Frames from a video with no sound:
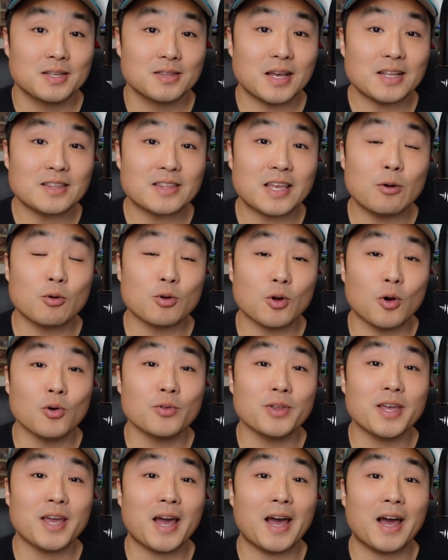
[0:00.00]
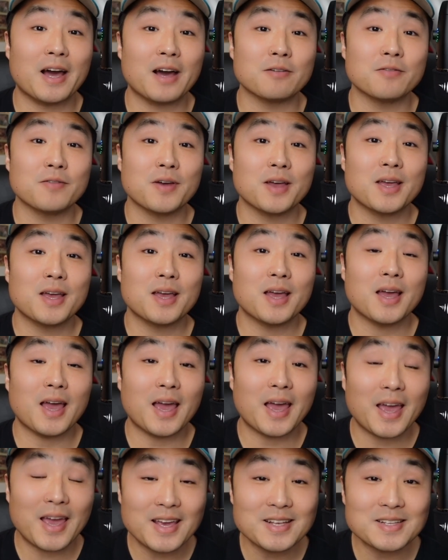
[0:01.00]
that they would only have
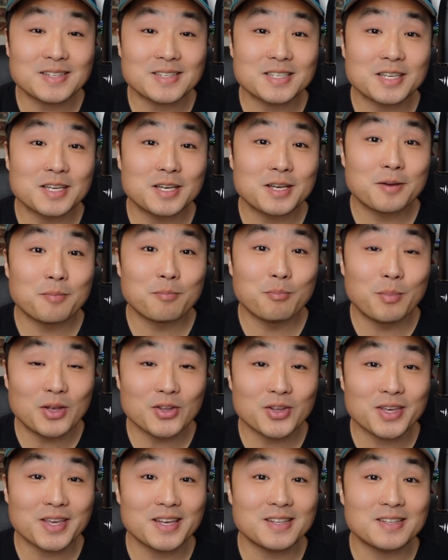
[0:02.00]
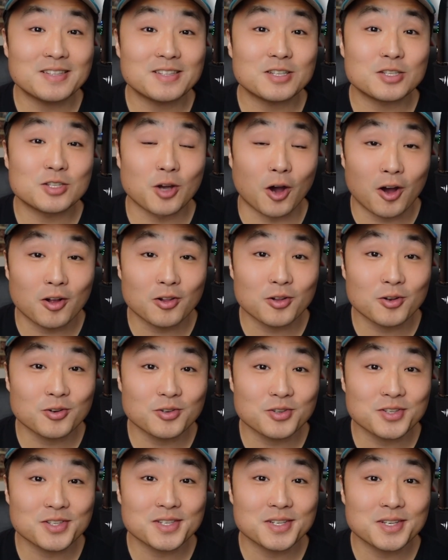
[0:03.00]
$8 million
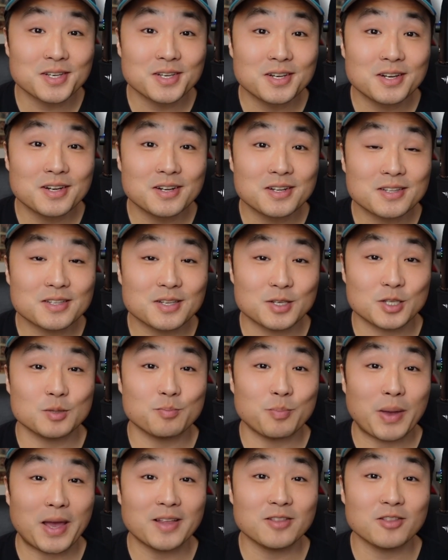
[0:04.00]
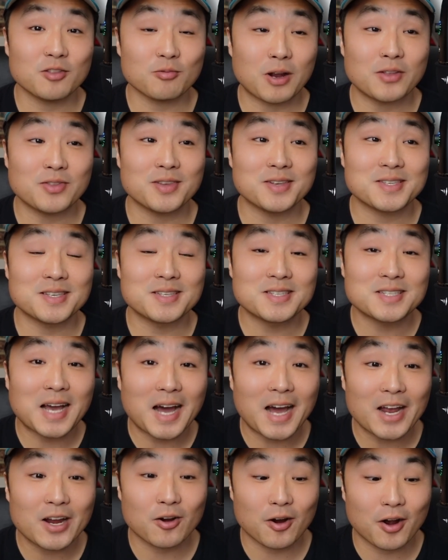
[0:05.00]
to spend throughout this
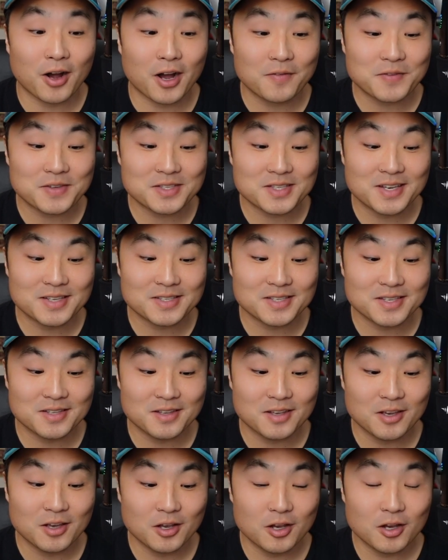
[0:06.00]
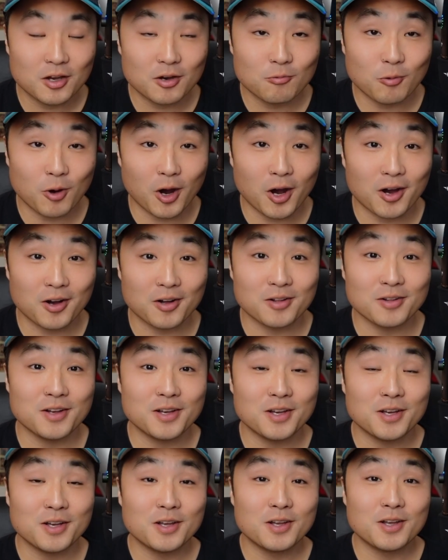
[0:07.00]
entire offseason,
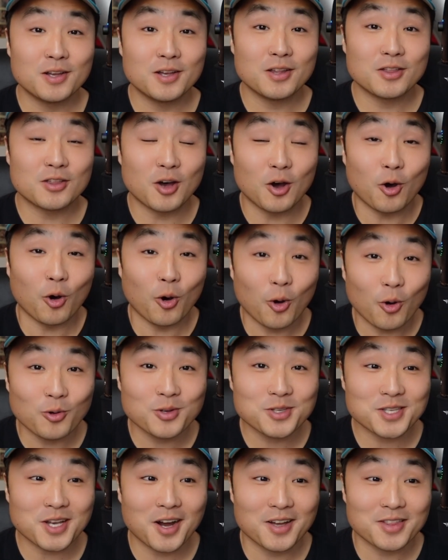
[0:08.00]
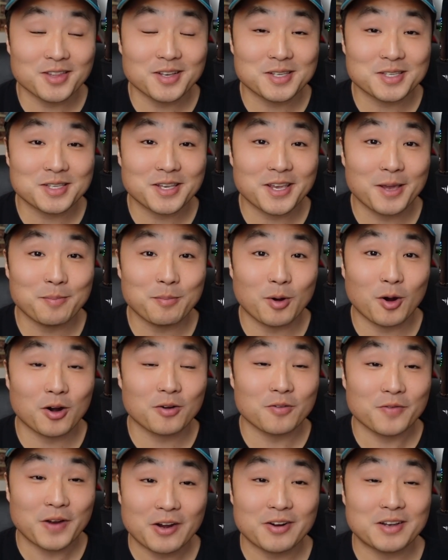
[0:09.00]
while the holes on this team
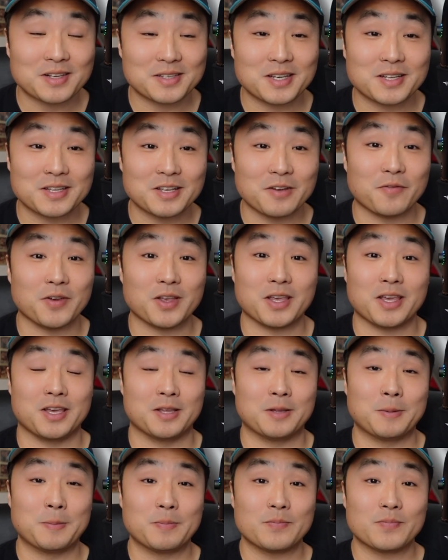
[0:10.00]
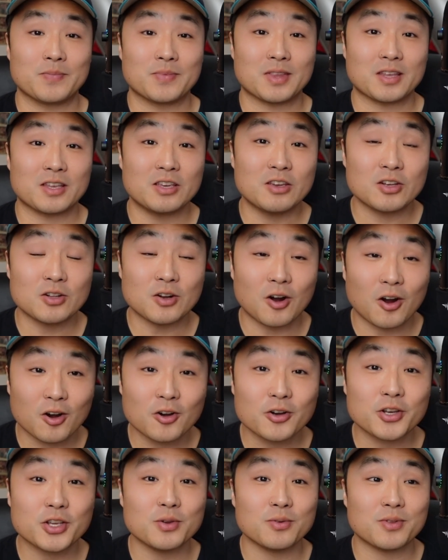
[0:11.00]
are very significant. You can
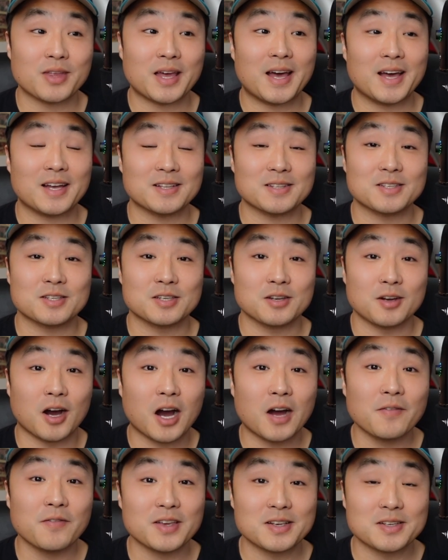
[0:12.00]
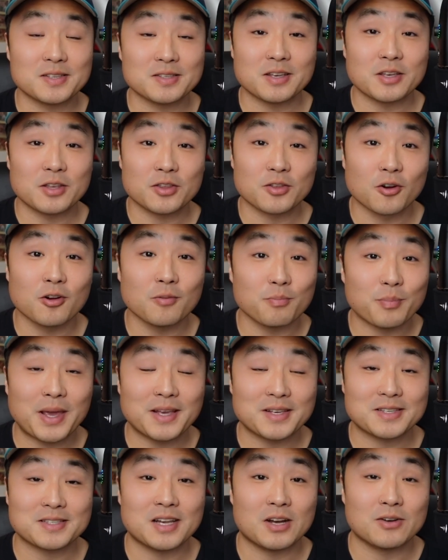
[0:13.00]
argue that, obviously, third
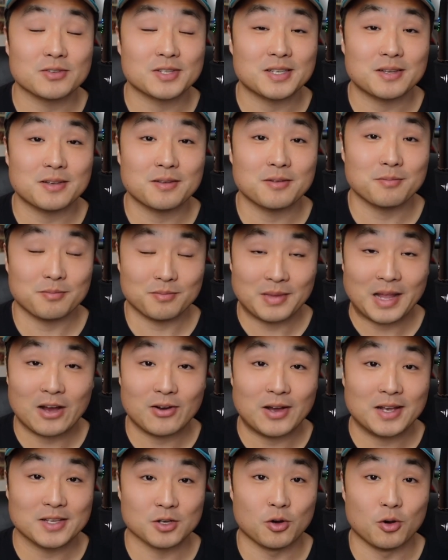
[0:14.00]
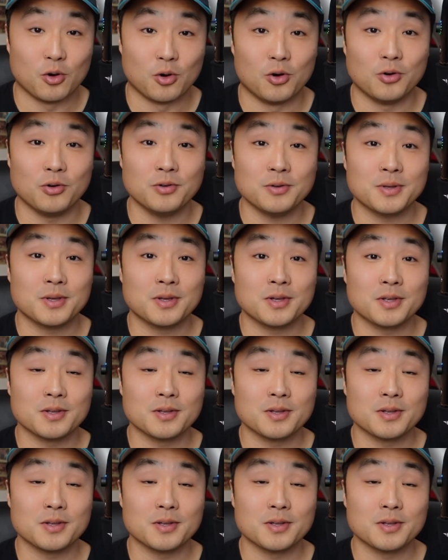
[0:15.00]
base now has a hole.